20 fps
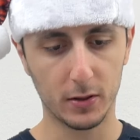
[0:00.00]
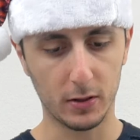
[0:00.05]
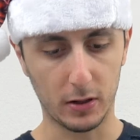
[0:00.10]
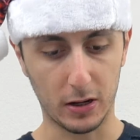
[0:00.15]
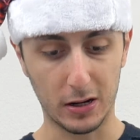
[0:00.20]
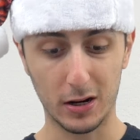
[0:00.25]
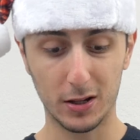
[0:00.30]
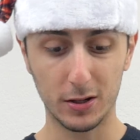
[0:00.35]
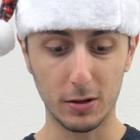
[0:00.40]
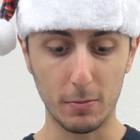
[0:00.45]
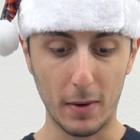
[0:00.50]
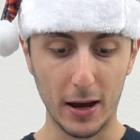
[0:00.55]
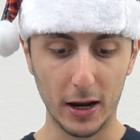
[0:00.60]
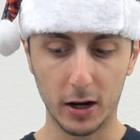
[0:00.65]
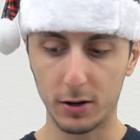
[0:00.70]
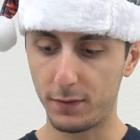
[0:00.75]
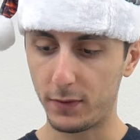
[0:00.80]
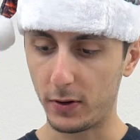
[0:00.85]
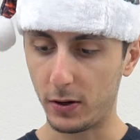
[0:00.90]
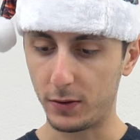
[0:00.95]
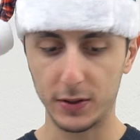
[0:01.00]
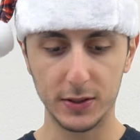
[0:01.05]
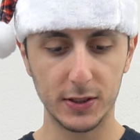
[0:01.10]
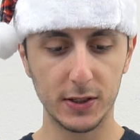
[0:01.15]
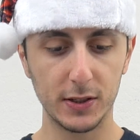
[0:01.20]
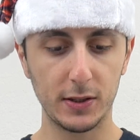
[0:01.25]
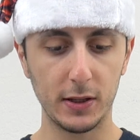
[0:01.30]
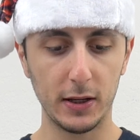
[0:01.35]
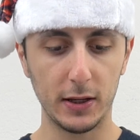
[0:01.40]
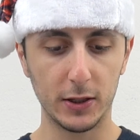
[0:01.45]
Another microphone. This
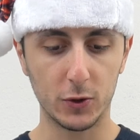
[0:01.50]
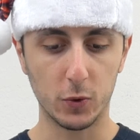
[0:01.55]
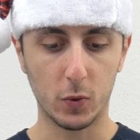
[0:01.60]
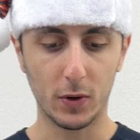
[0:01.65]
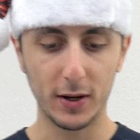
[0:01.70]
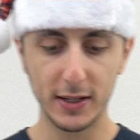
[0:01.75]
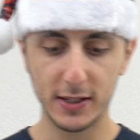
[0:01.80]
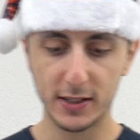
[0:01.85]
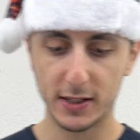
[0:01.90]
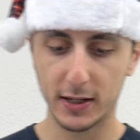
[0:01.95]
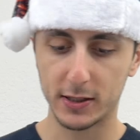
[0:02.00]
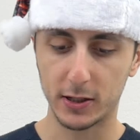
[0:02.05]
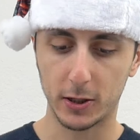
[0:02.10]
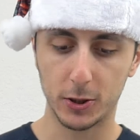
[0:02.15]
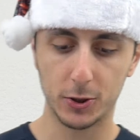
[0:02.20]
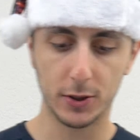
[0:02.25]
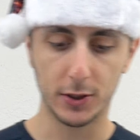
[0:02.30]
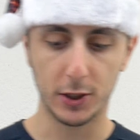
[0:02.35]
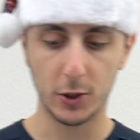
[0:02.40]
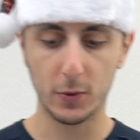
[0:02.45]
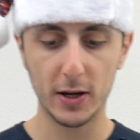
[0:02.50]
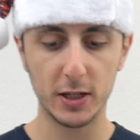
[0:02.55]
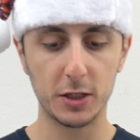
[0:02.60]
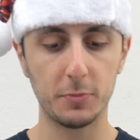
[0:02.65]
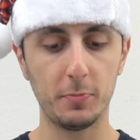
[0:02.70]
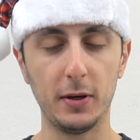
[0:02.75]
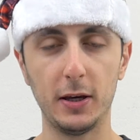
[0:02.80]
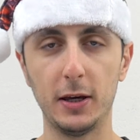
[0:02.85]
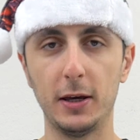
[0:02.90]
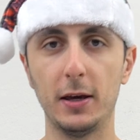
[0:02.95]
is the twenty-six hundred U S
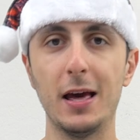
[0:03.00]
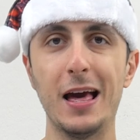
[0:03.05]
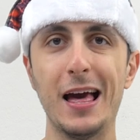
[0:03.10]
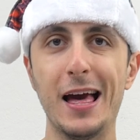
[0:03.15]
B